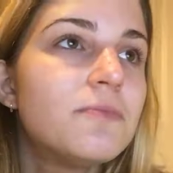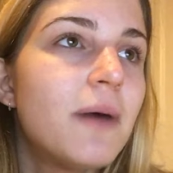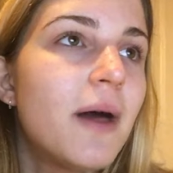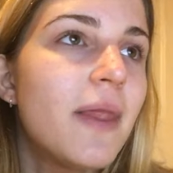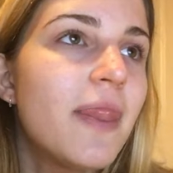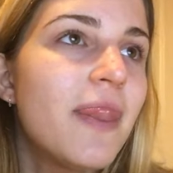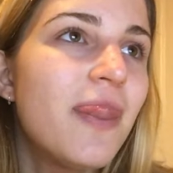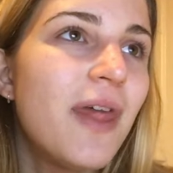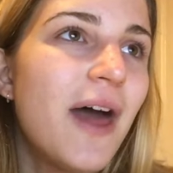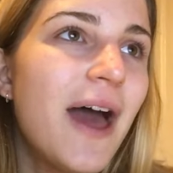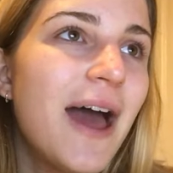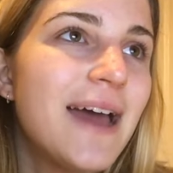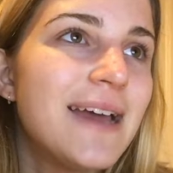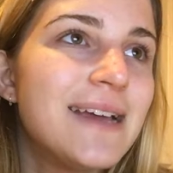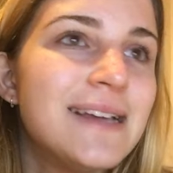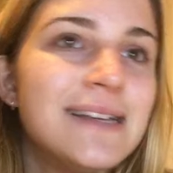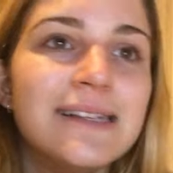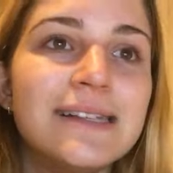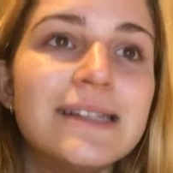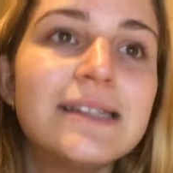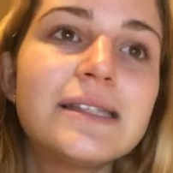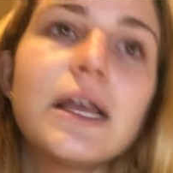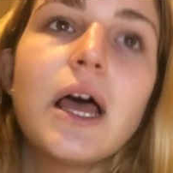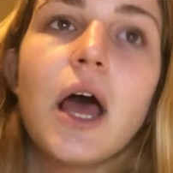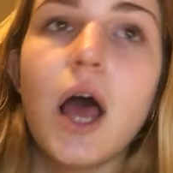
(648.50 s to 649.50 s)
But that
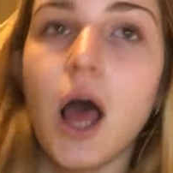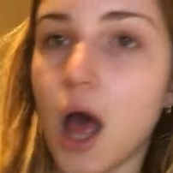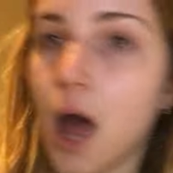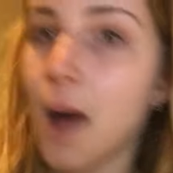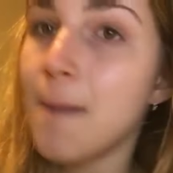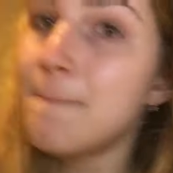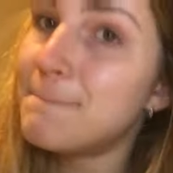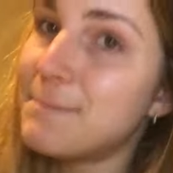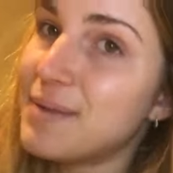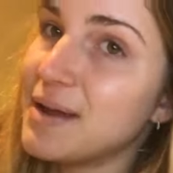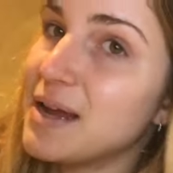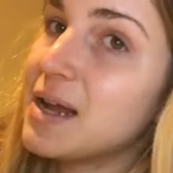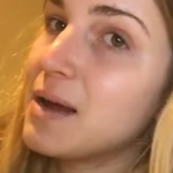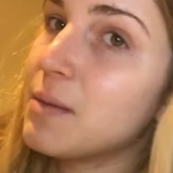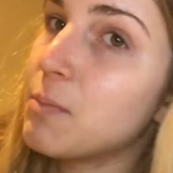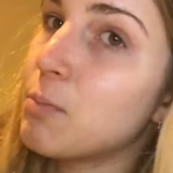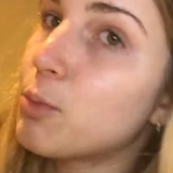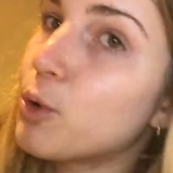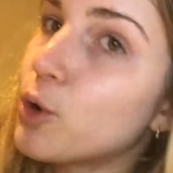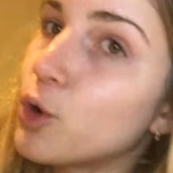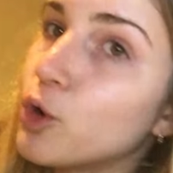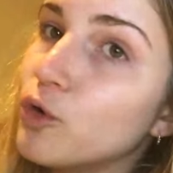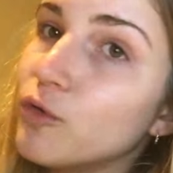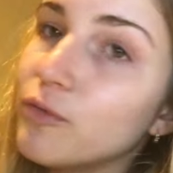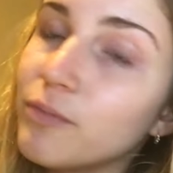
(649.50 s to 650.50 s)
is a big
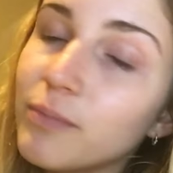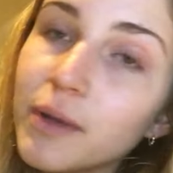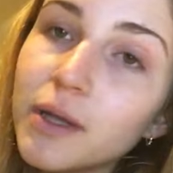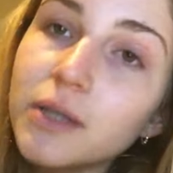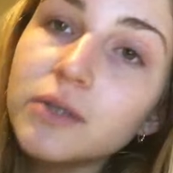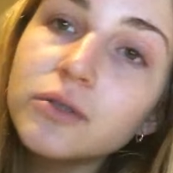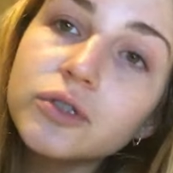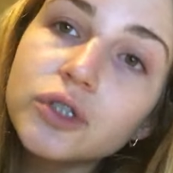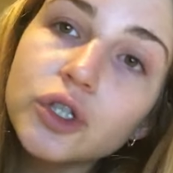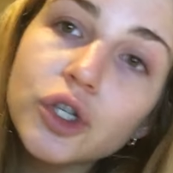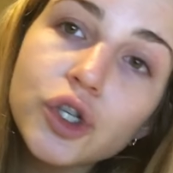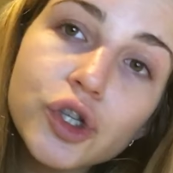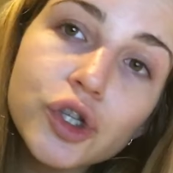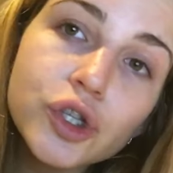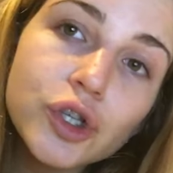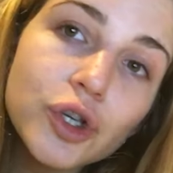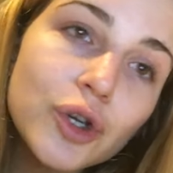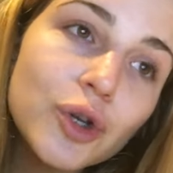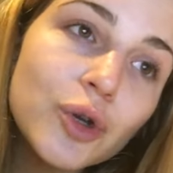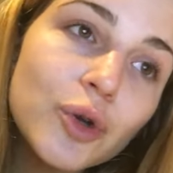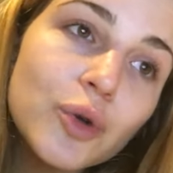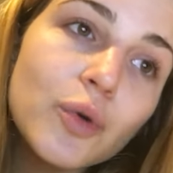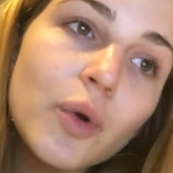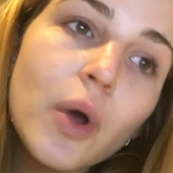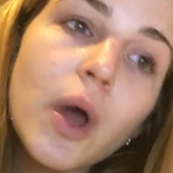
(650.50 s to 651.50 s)
improvement
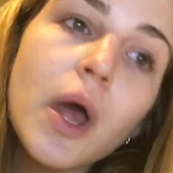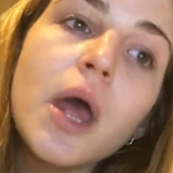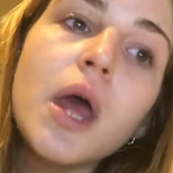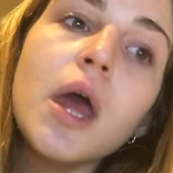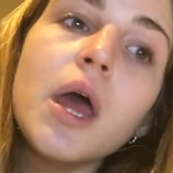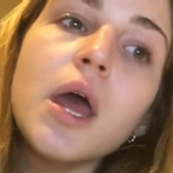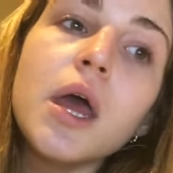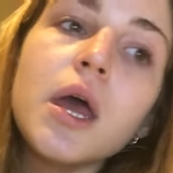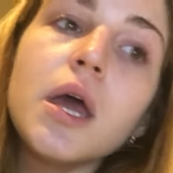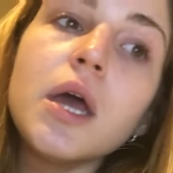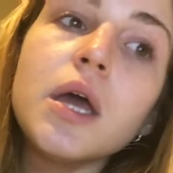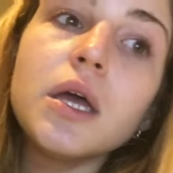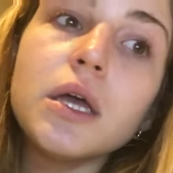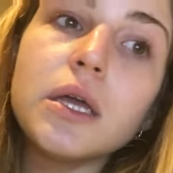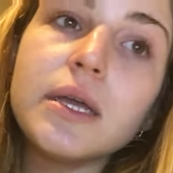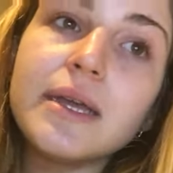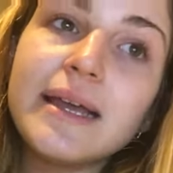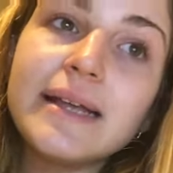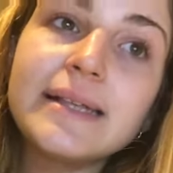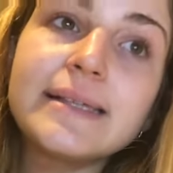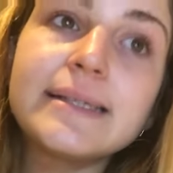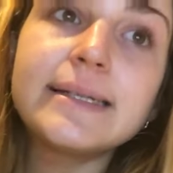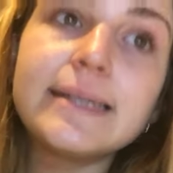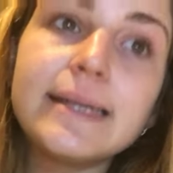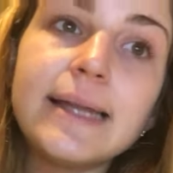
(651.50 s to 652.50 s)
to
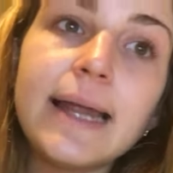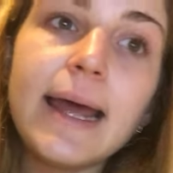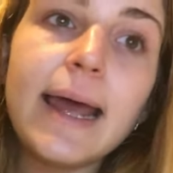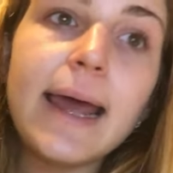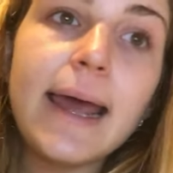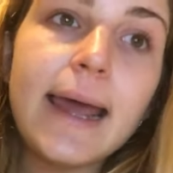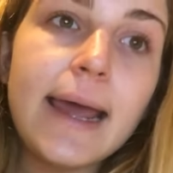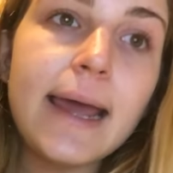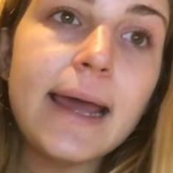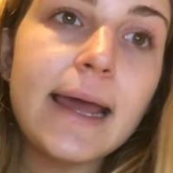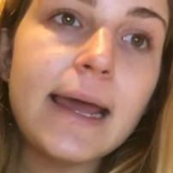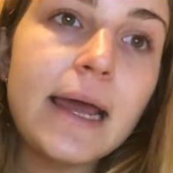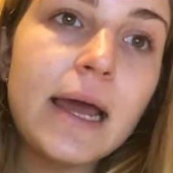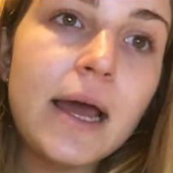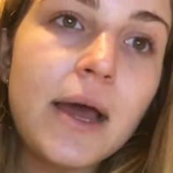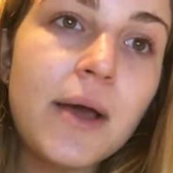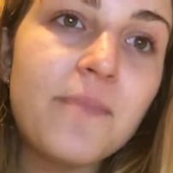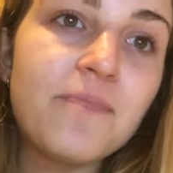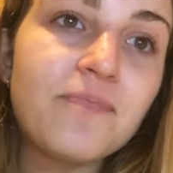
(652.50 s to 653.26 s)
yesterday,